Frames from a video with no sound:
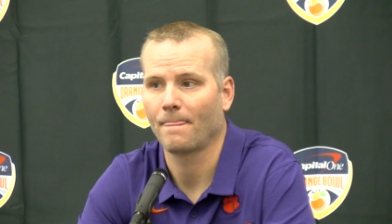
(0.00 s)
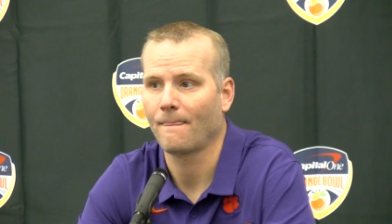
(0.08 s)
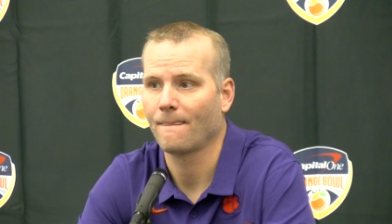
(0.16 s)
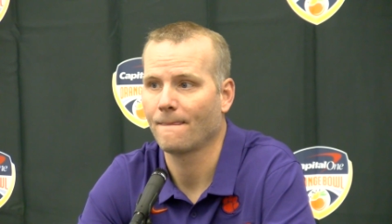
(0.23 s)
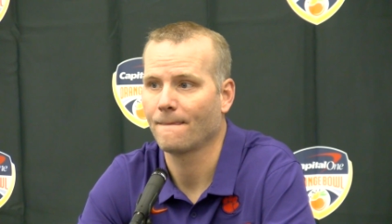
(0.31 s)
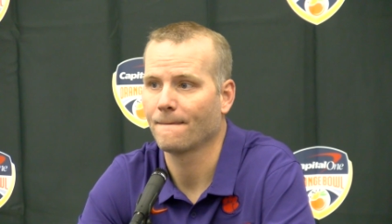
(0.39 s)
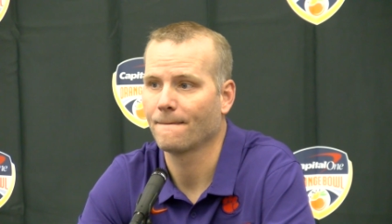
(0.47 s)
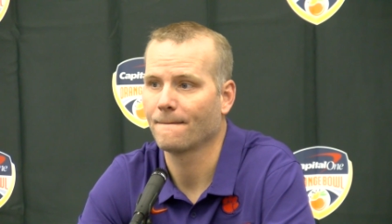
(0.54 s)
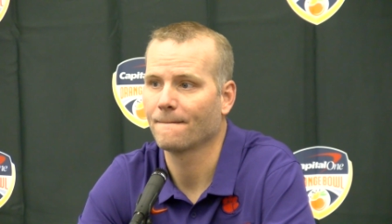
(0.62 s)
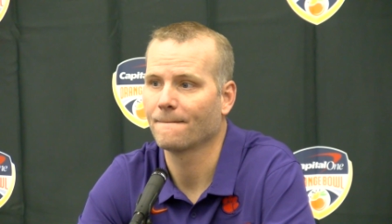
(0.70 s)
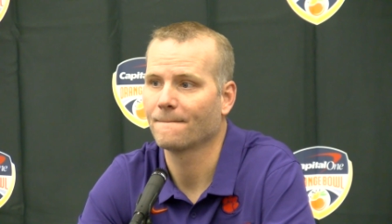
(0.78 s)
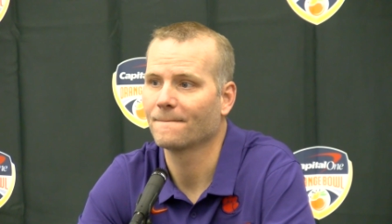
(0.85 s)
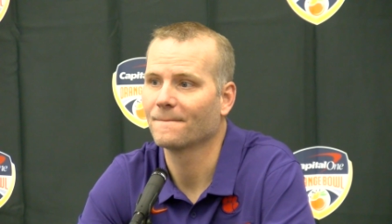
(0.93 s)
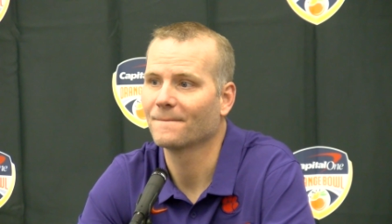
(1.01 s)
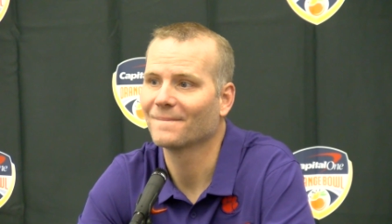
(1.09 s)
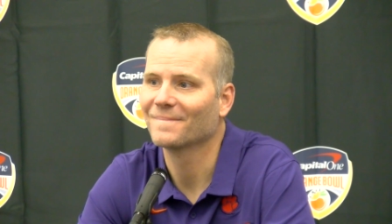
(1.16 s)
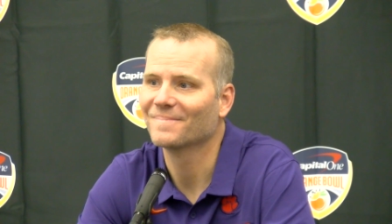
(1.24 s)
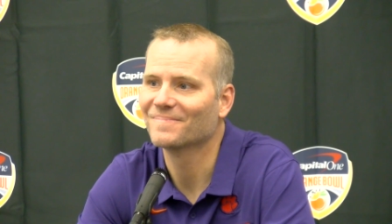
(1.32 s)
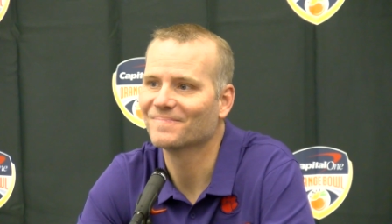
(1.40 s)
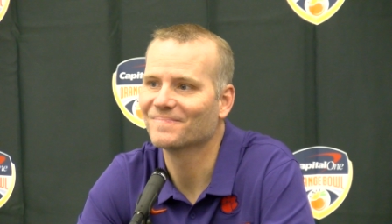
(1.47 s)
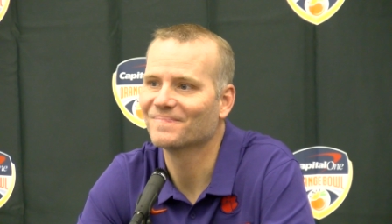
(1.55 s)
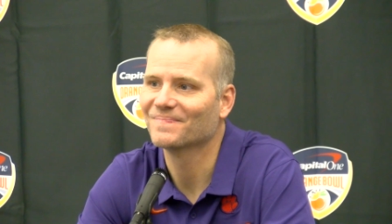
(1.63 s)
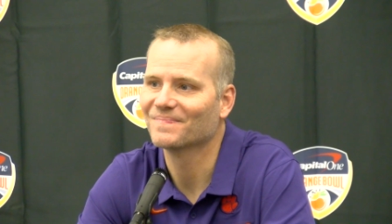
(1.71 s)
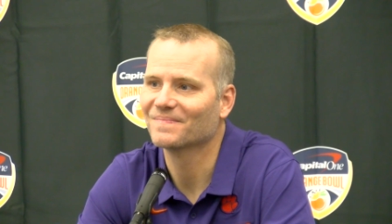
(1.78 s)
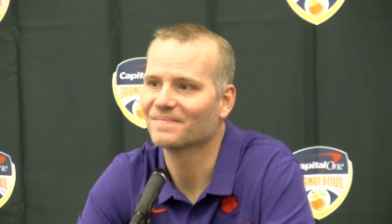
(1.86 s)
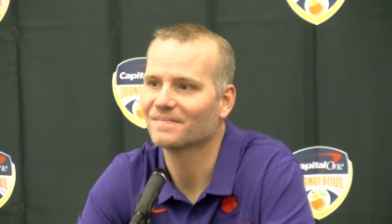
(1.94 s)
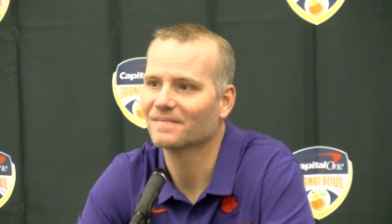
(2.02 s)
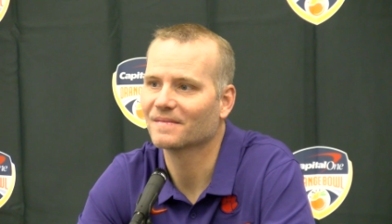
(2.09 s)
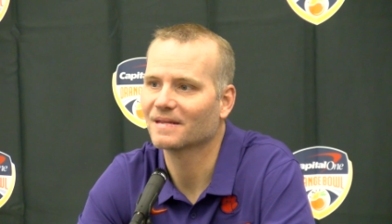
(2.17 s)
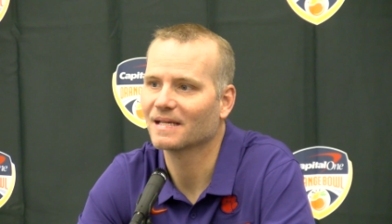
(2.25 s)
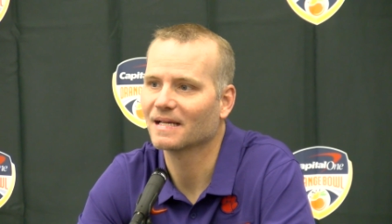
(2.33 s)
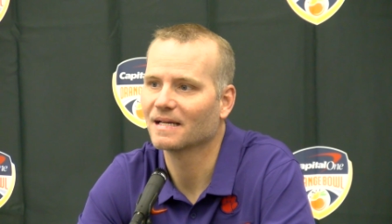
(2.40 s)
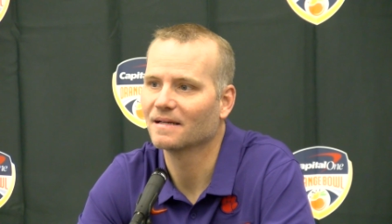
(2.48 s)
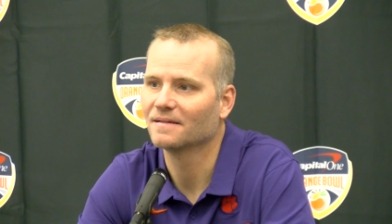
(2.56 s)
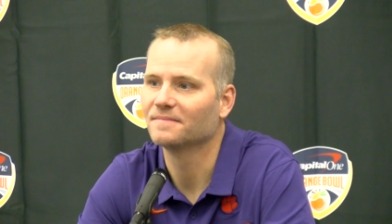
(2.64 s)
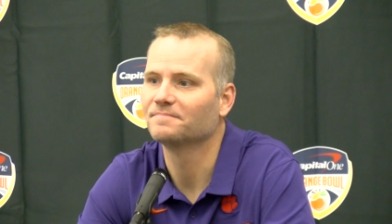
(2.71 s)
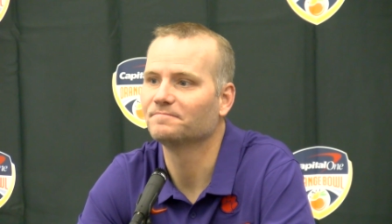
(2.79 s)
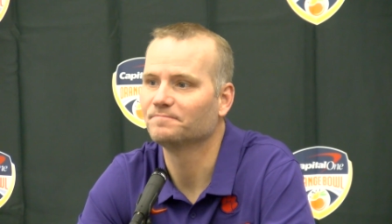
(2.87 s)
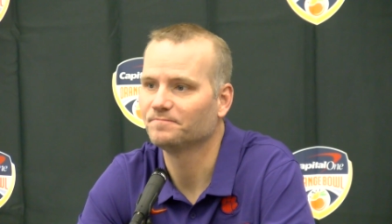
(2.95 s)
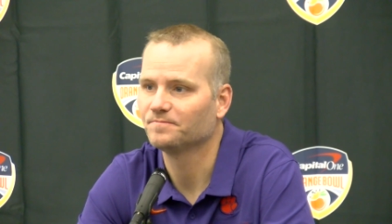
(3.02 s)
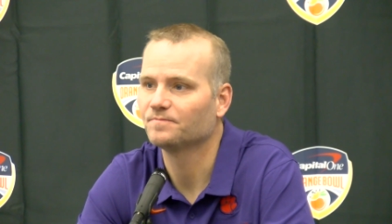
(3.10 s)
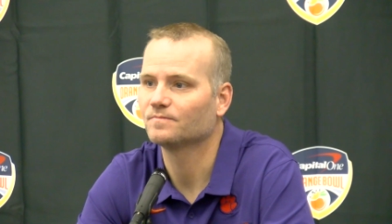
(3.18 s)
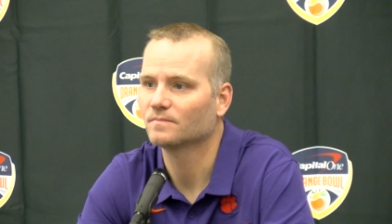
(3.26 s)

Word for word: How in practice has been different from Cade running the show?